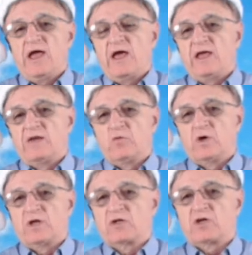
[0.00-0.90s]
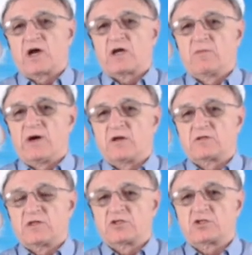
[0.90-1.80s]
and we're going to talk
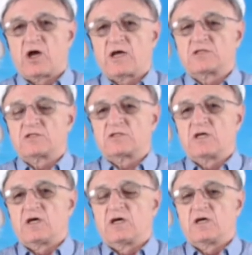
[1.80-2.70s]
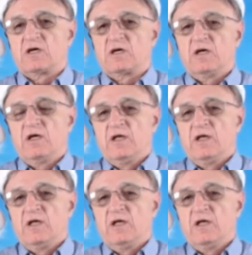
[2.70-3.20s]
about the stocks that